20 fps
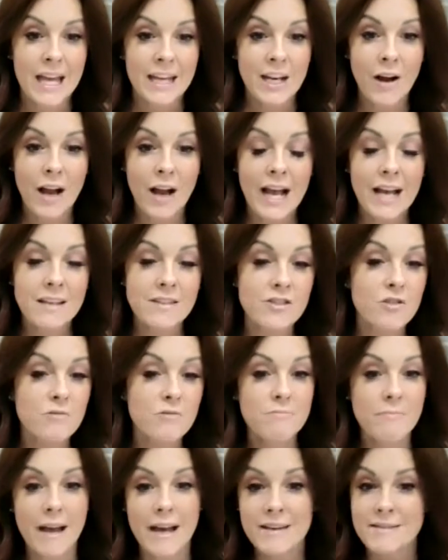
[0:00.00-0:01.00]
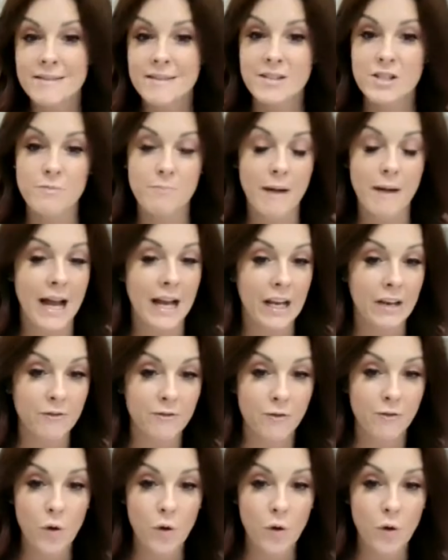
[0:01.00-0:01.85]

Now, as you message back and